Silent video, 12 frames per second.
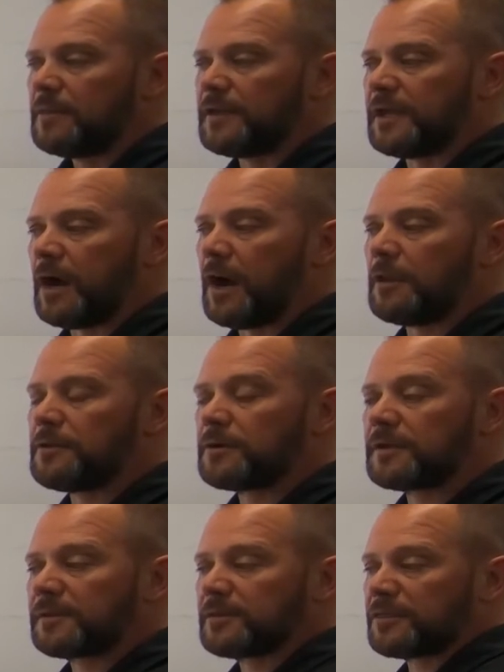The
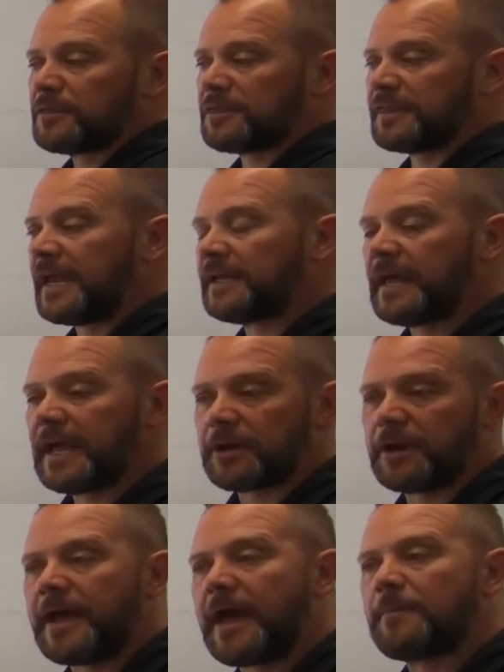other thing that
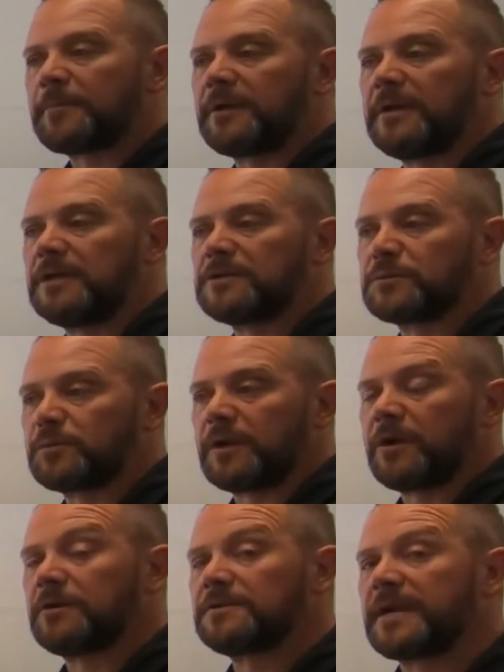could happen is,
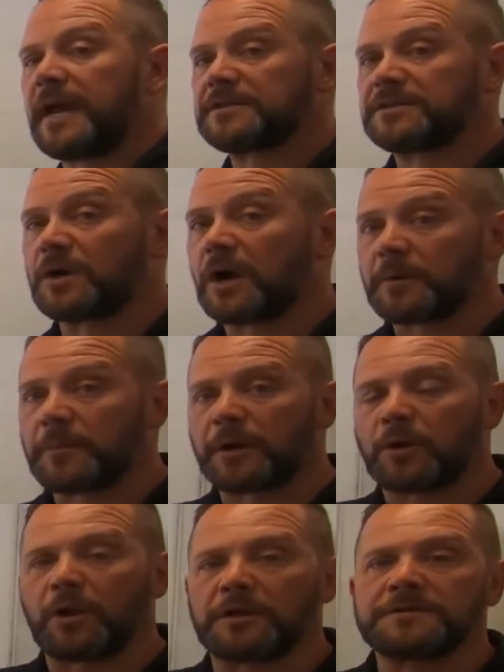we heard techs talk
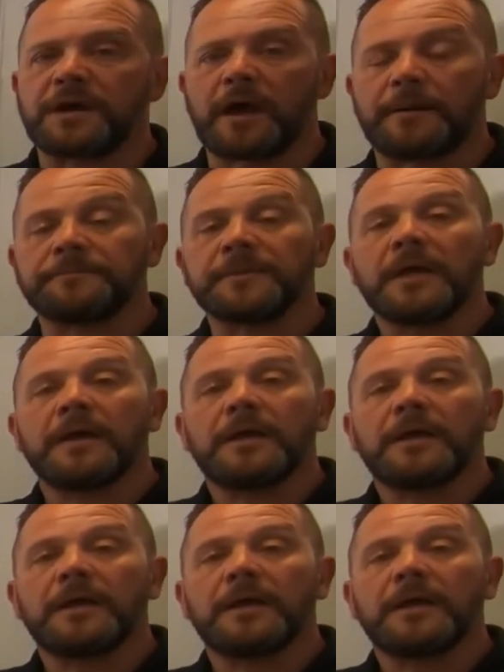about it all the time,